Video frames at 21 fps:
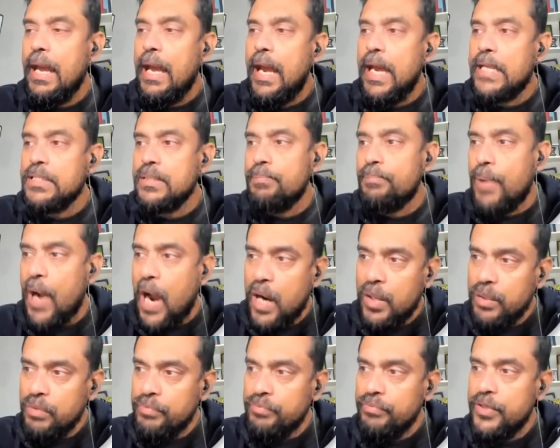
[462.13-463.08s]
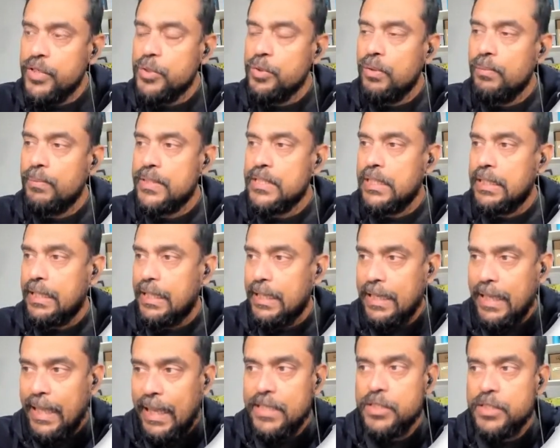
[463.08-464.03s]
As a part of virtual machine
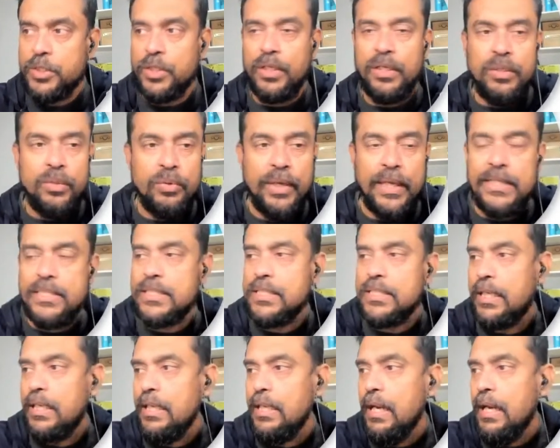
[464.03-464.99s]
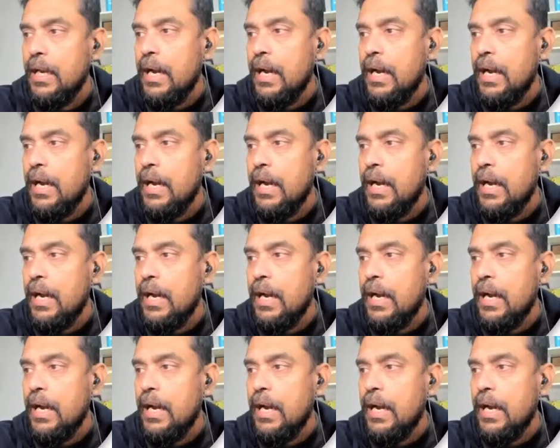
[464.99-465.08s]
creation, you can see